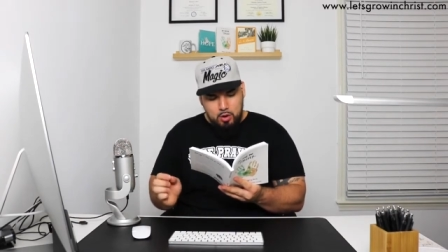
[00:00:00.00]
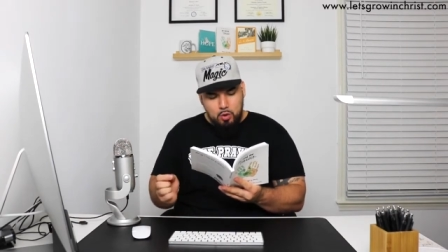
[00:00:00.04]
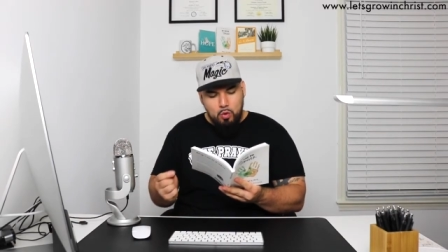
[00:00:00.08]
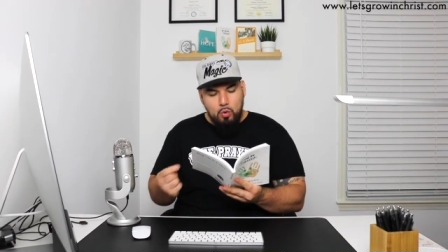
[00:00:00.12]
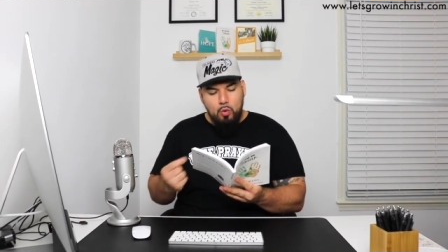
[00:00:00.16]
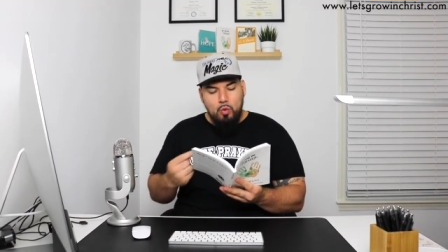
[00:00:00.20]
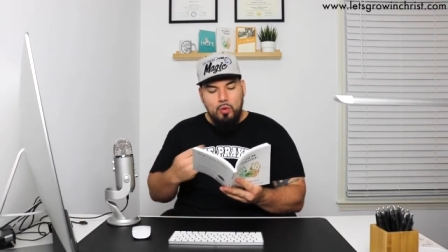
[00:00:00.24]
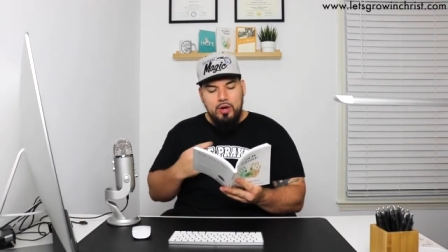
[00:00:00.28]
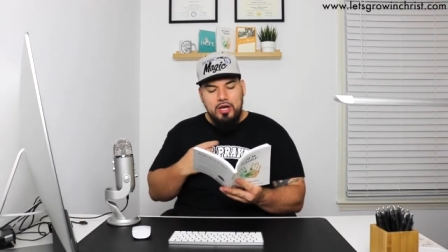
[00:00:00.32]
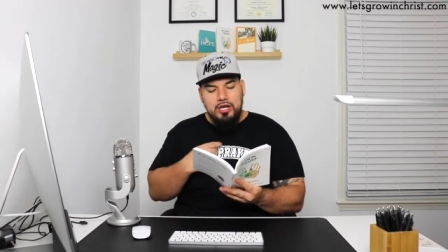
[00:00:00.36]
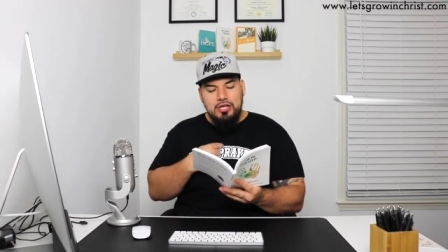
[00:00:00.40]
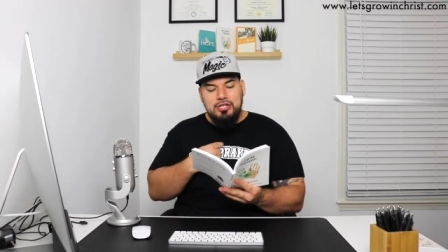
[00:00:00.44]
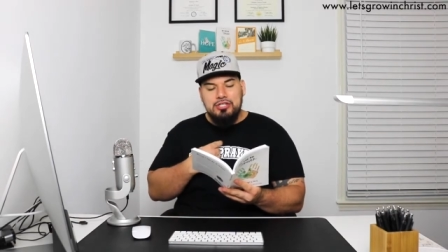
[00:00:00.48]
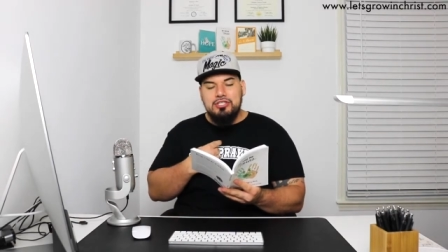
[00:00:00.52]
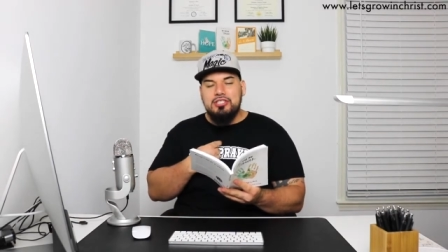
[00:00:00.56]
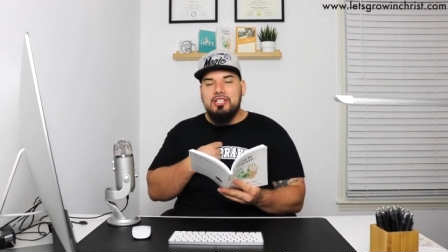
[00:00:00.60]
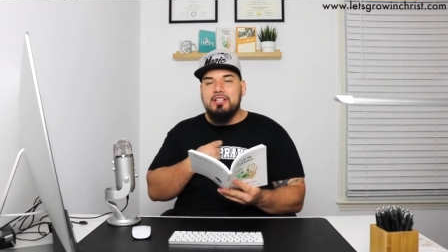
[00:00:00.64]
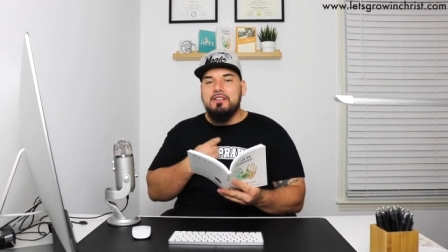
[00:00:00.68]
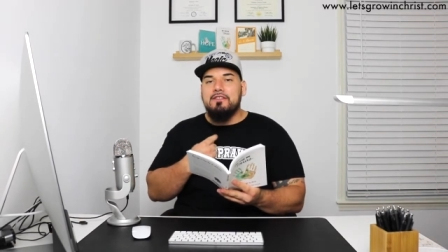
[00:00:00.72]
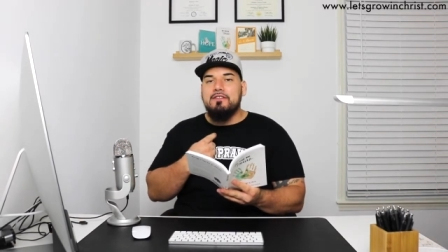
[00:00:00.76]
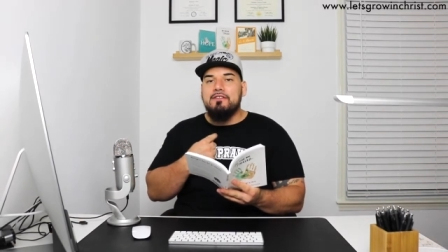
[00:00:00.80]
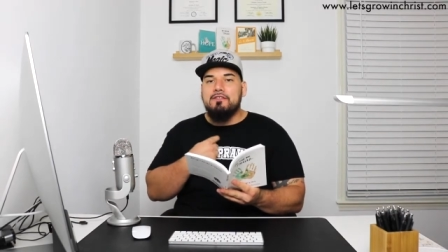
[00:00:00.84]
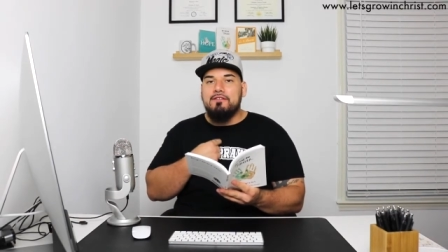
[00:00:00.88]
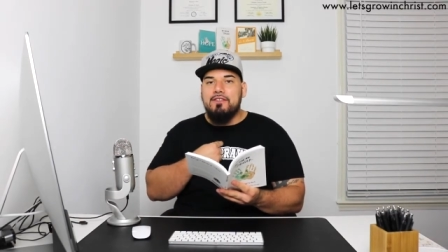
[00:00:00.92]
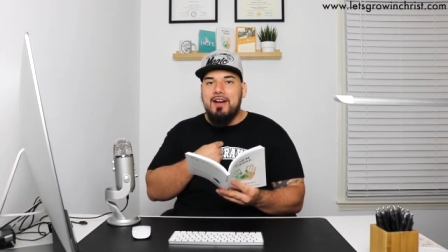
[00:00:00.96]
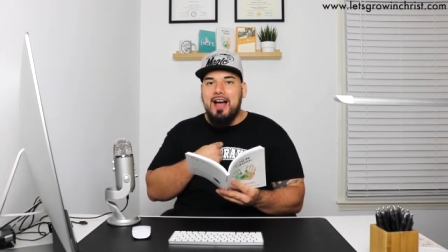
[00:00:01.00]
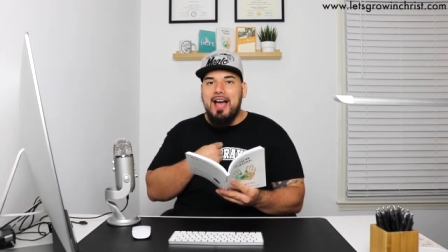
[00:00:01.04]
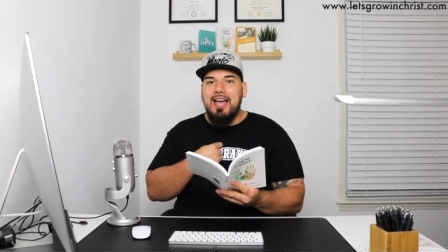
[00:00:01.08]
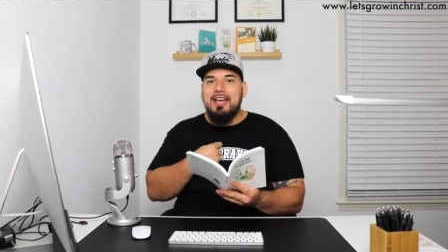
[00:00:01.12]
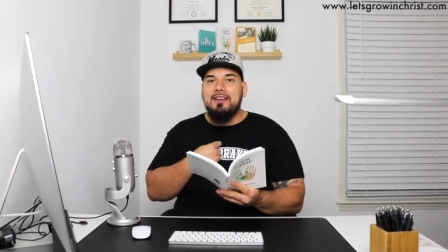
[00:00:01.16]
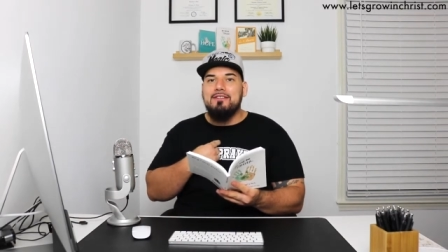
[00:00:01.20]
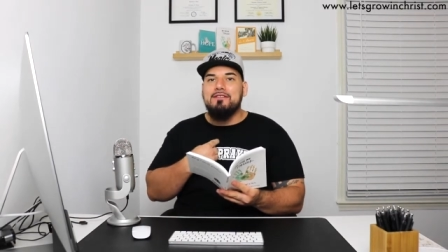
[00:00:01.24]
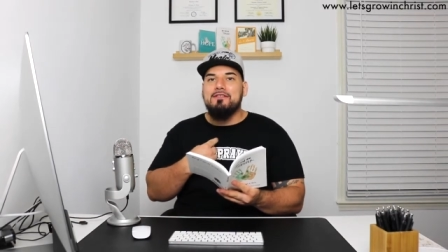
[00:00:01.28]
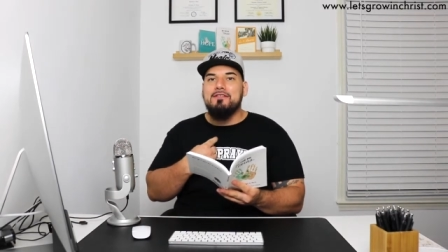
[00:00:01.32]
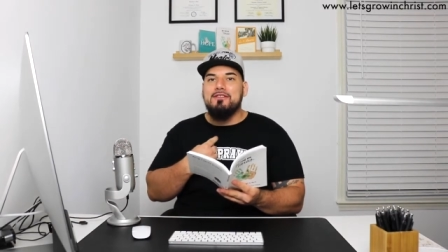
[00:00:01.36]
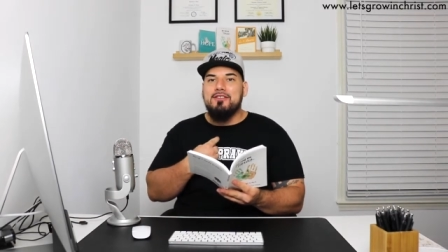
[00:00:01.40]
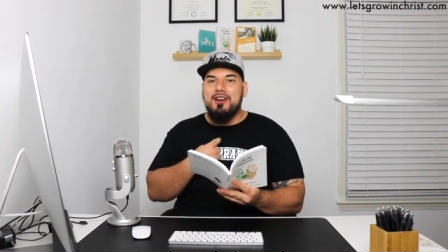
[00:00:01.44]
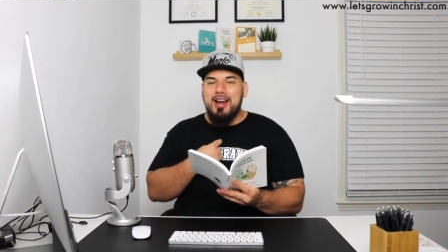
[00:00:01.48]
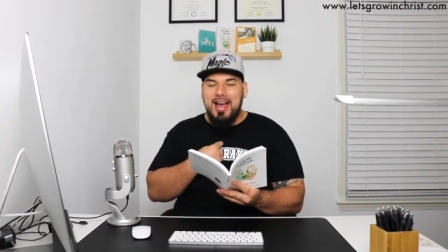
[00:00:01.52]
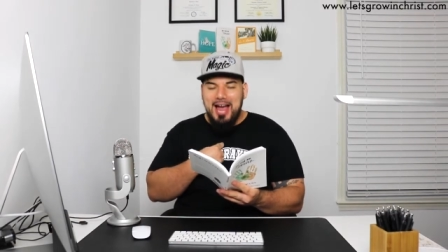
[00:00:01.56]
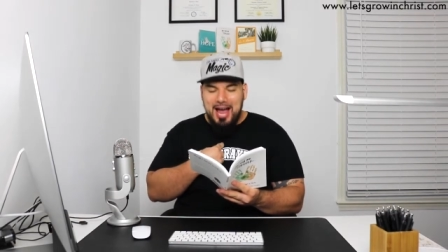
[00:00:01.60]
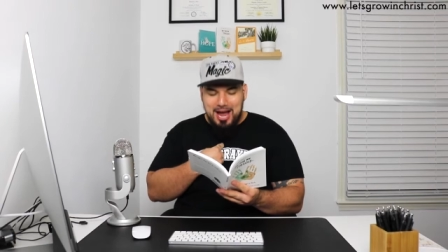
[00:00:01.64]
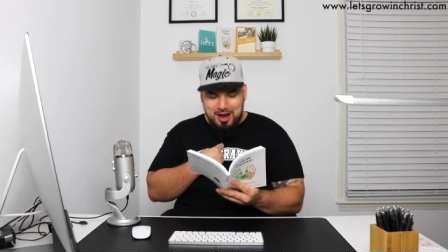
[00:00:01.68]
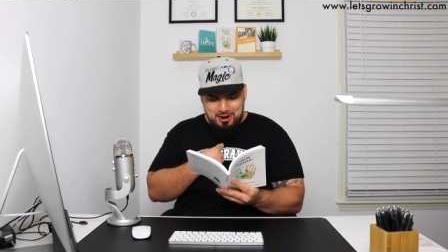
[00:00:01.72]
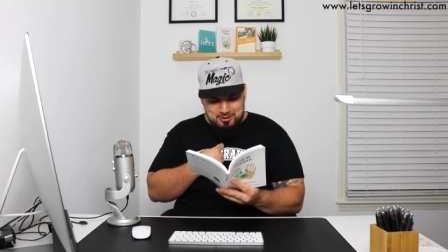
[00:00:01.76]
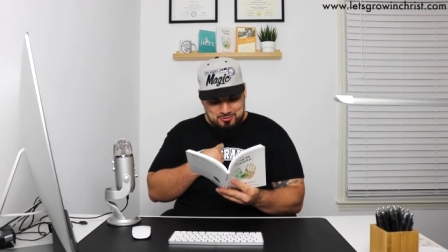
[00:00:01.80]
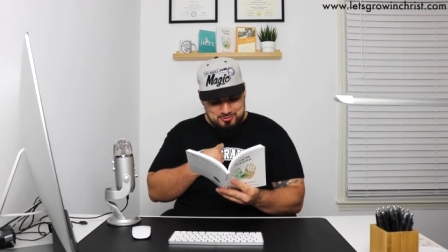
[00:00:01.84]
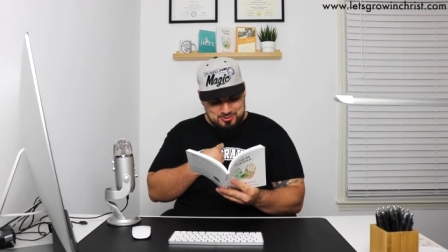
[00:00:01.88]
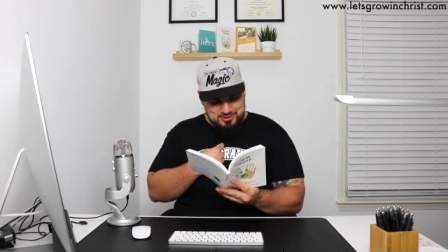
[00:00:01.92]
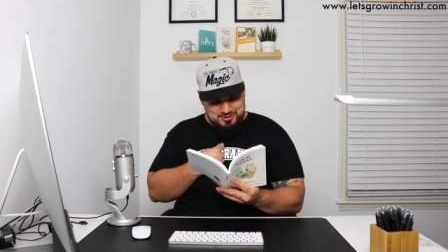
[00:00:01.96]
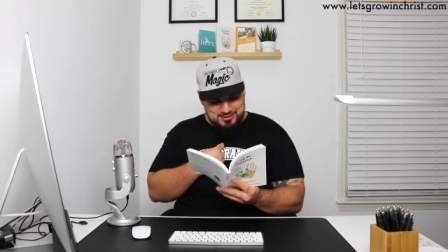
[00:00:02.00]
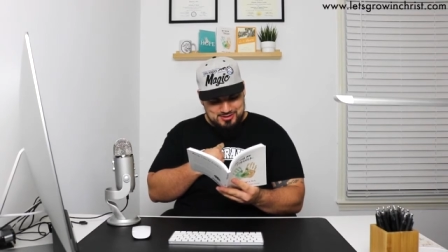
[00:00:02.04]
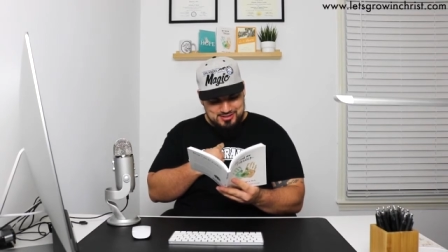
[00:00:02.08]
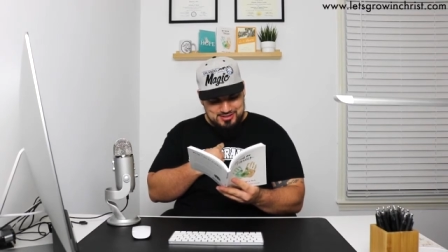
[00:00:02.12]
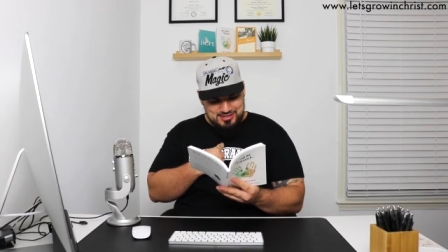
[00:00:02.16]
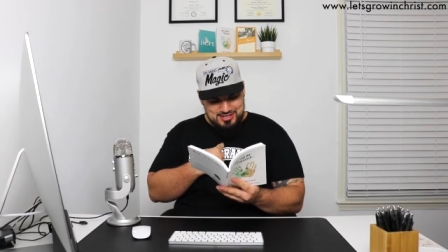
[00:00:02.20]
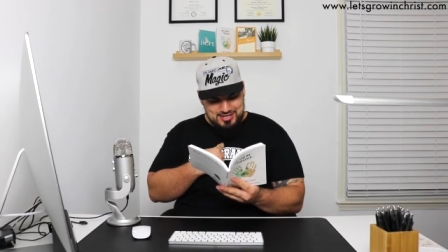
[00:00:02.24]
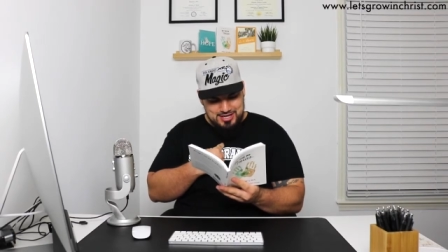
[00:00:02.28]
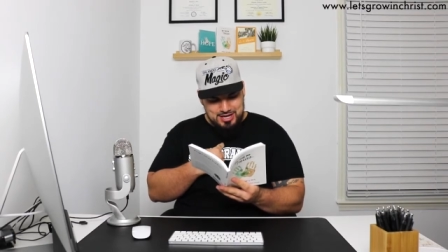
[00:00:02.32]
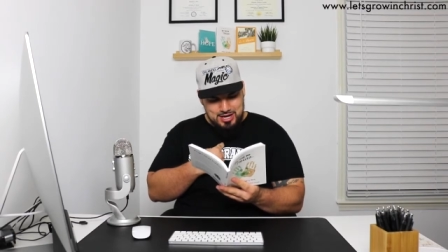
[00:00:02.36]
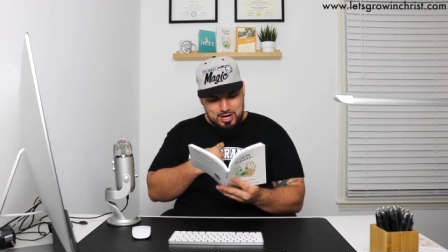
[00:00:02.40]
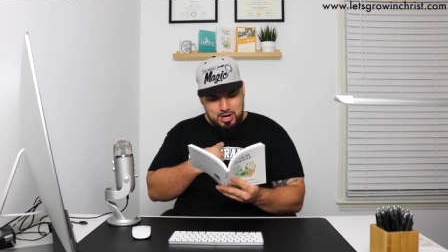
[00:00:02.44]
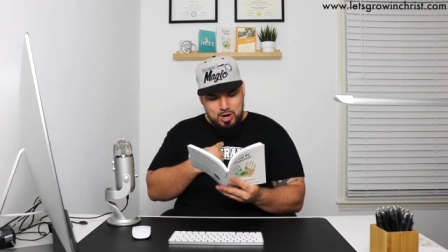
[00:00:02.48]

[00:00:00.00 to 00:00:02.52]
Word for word: we should fight for ours.